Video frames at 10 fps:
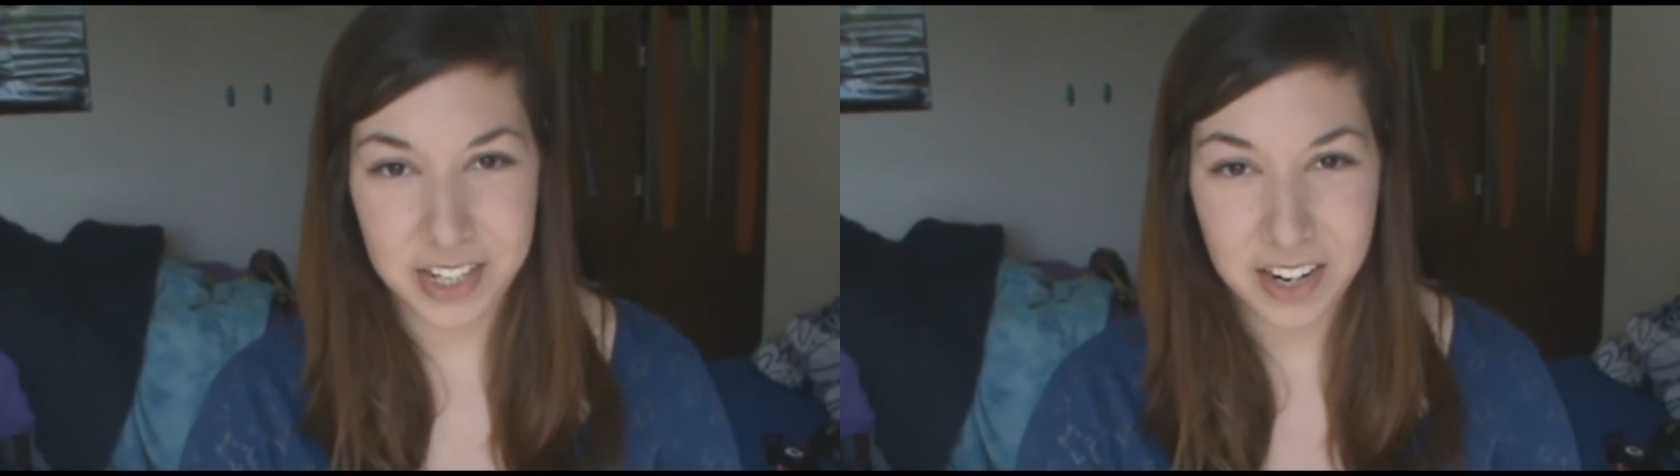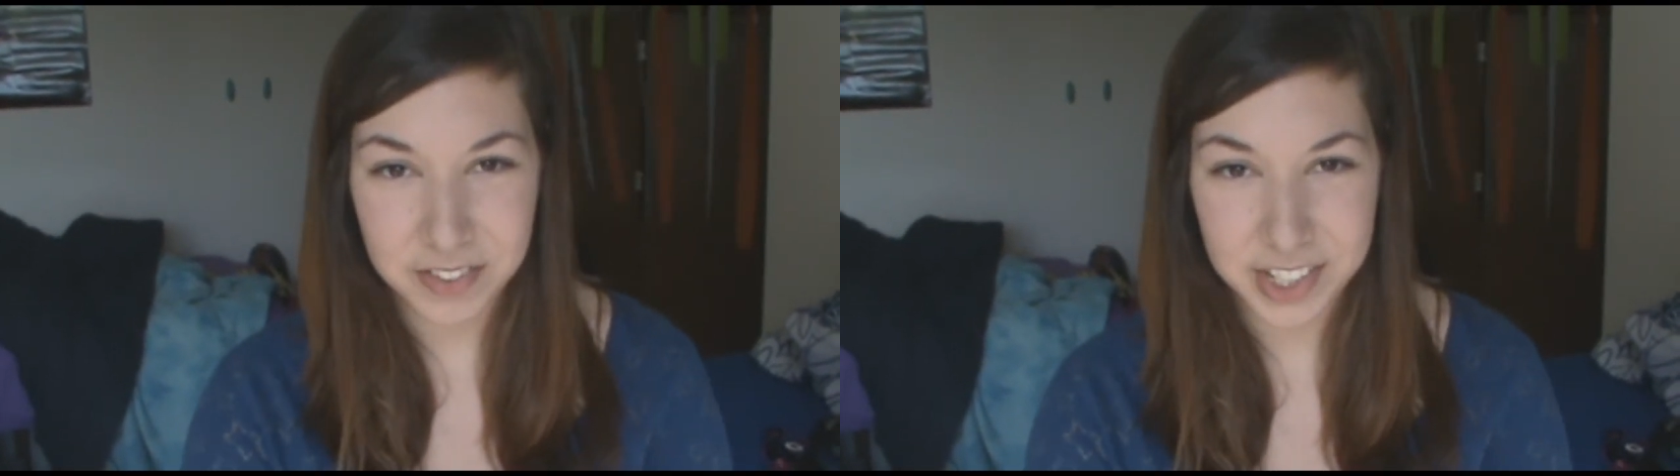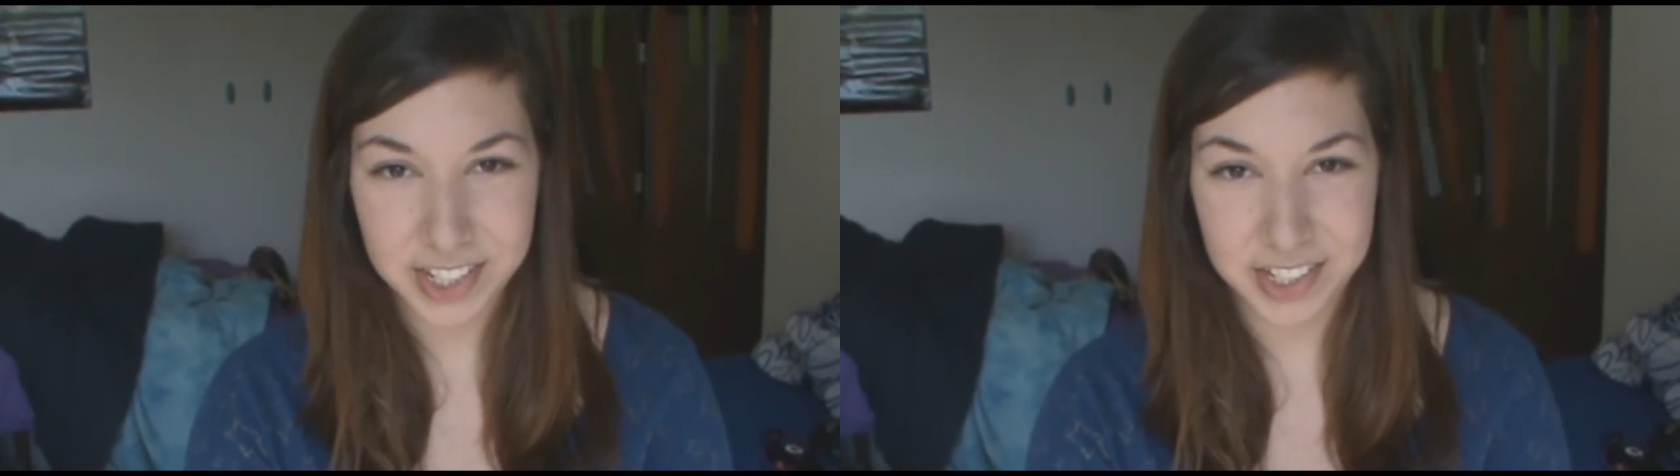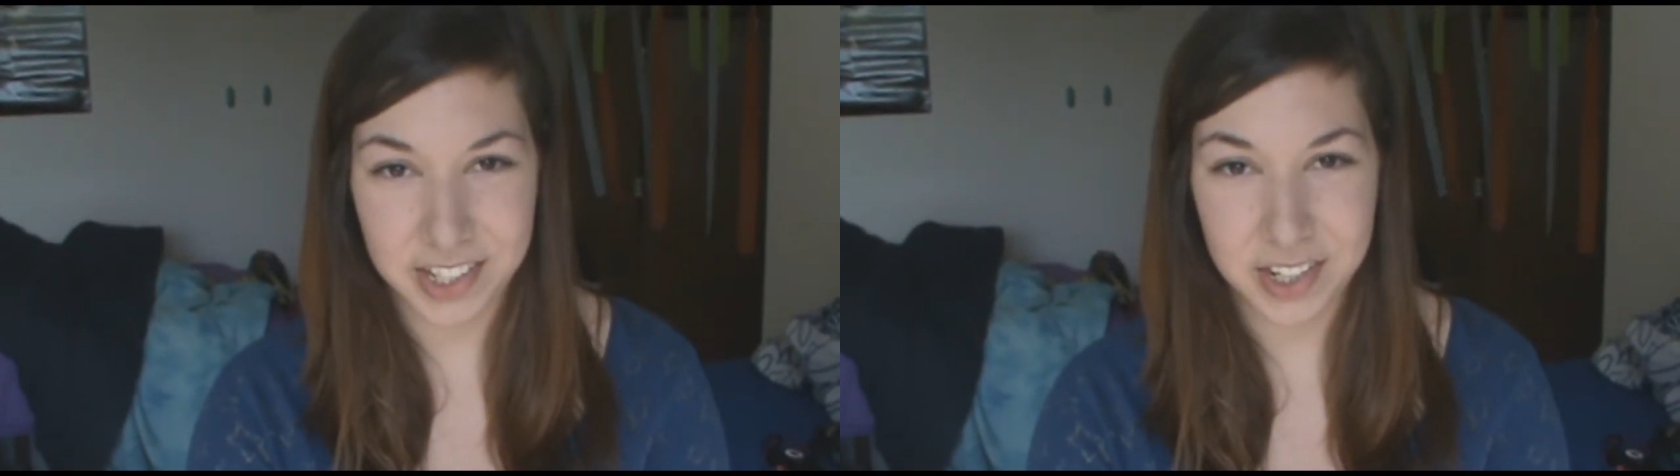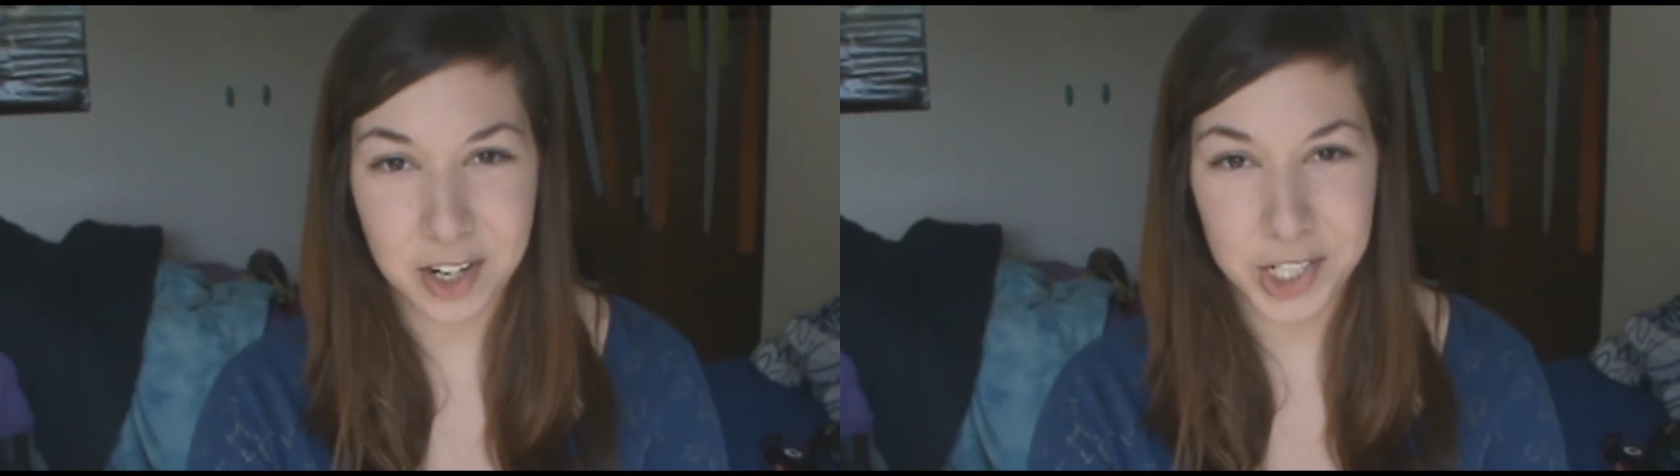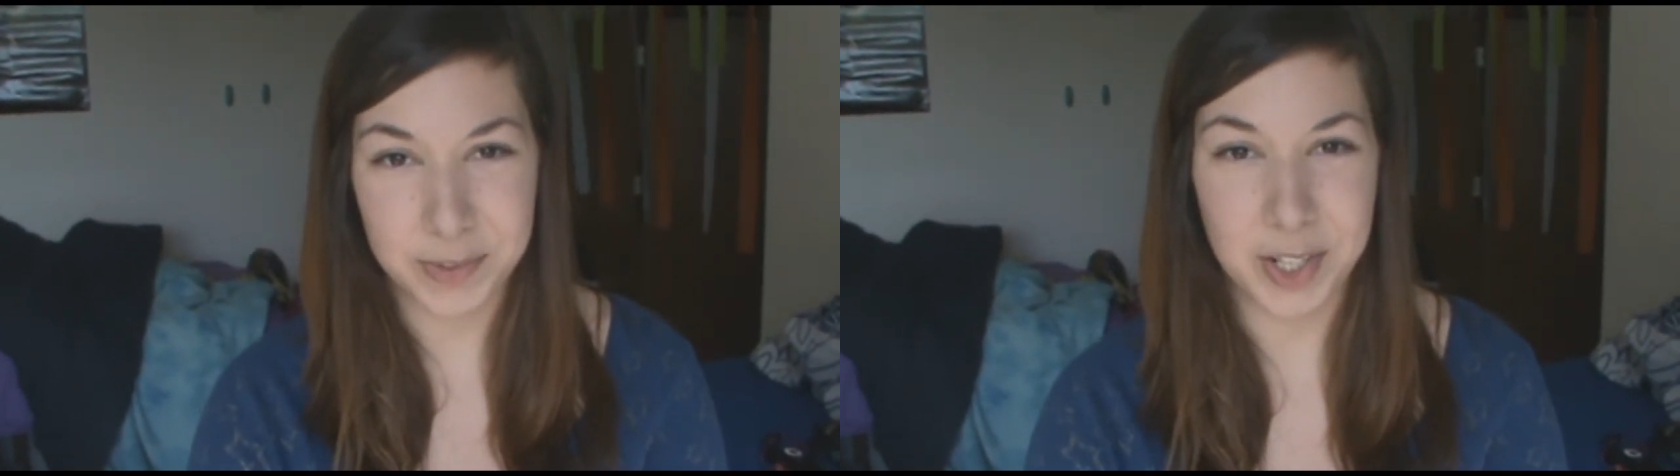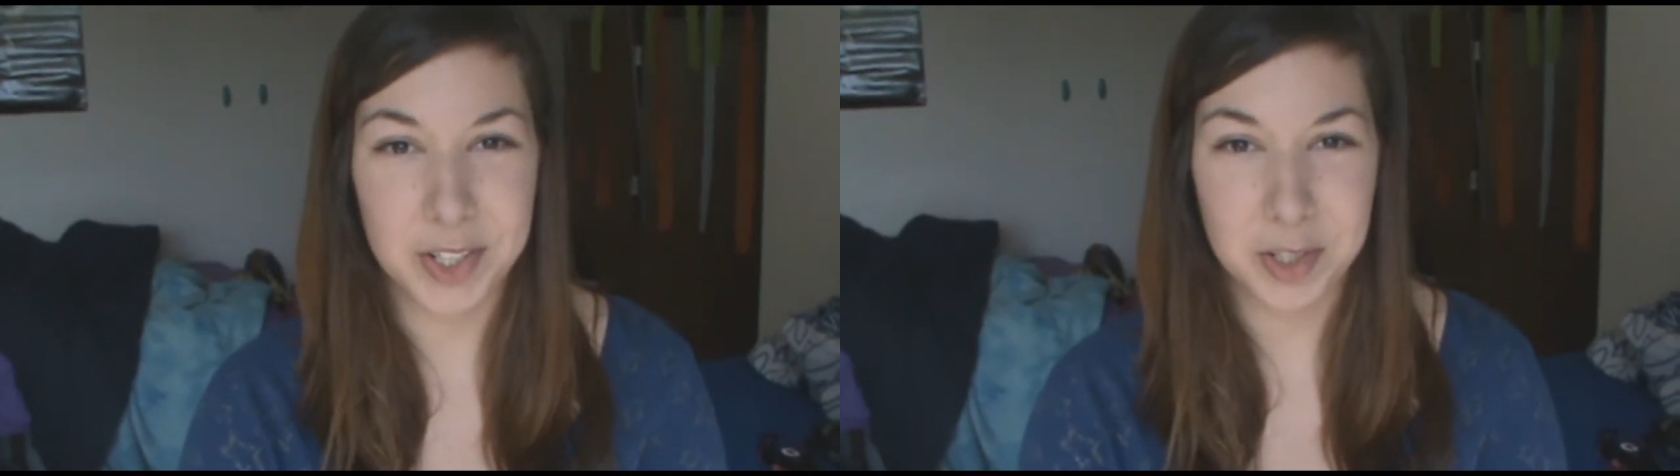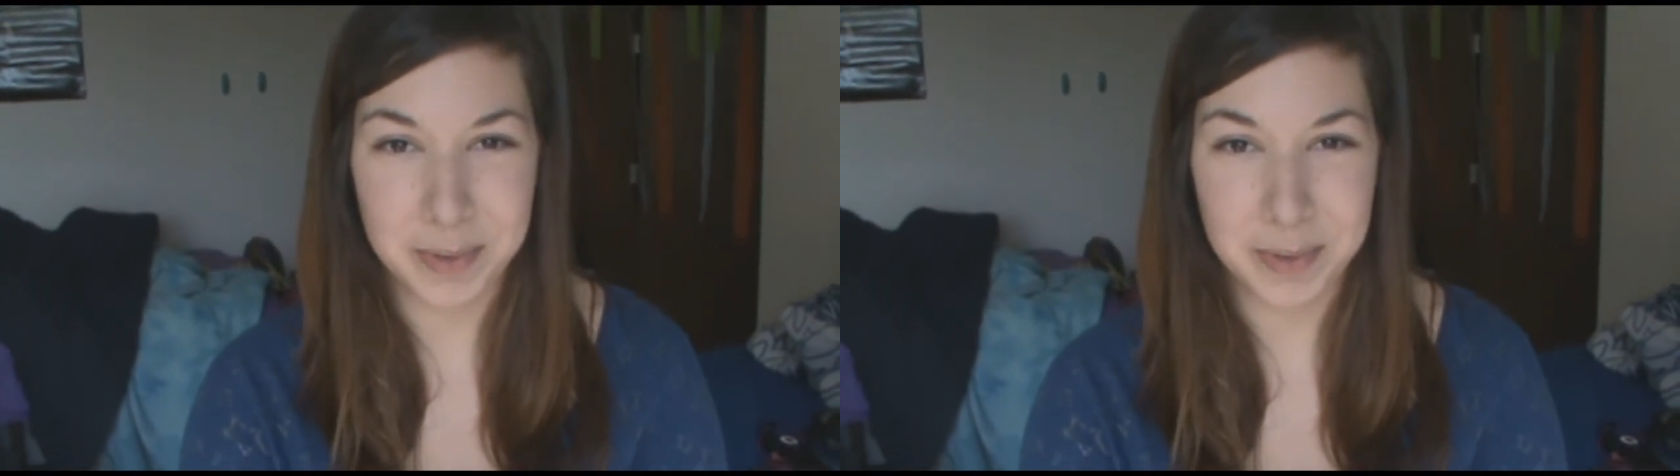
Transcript: advertising the cars while also